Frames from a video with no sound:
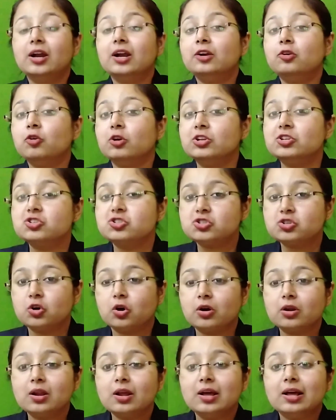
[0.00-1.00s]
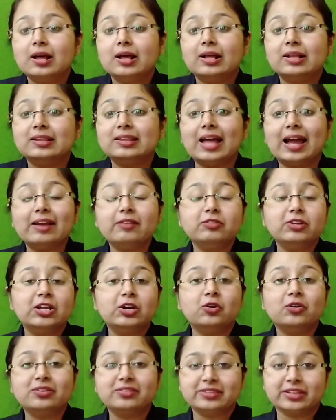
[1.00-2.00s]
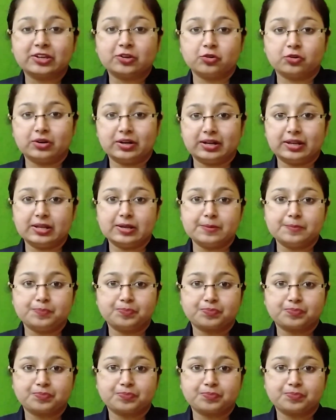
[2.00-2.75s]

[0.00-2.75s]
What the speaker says: to ensure livelihood security.